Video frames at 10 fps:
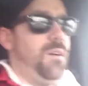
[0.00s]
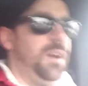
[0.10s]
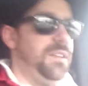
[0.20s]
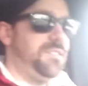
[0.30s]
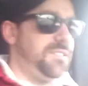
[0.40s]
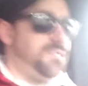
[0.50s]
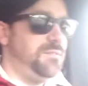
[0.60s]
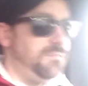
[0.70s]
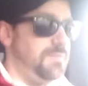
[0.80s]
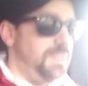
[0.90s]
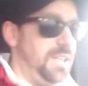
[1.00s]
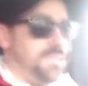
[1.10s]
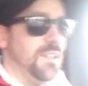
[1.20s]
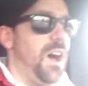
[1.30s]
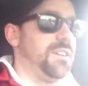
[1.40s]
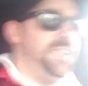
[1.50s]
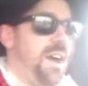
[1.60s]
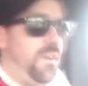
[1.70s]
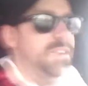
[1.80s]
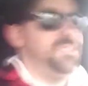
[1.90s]
it's locked
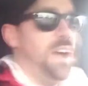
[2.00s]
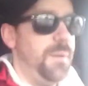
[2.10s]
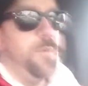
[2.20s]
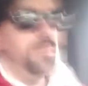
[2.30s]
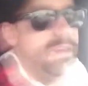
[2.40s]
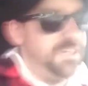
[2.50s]
down. It's not moved.